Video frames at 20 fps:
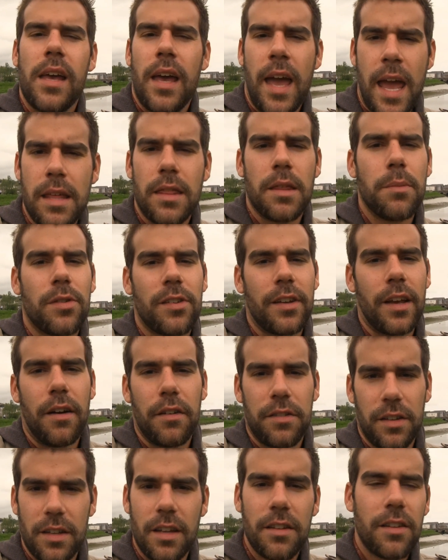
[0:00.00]
hate
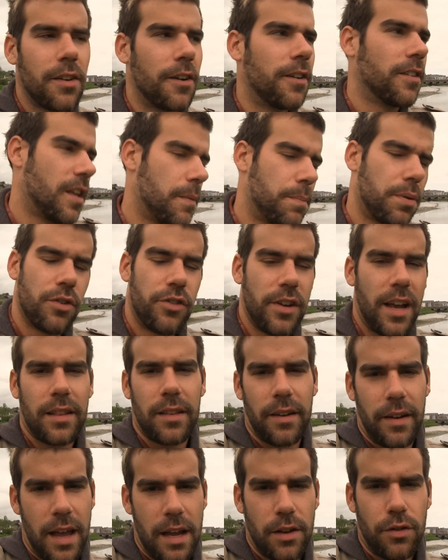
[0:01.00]
themselves, and in turn they project
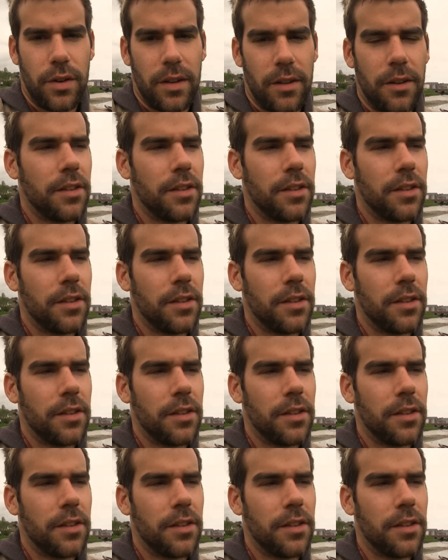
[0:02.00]
their hatred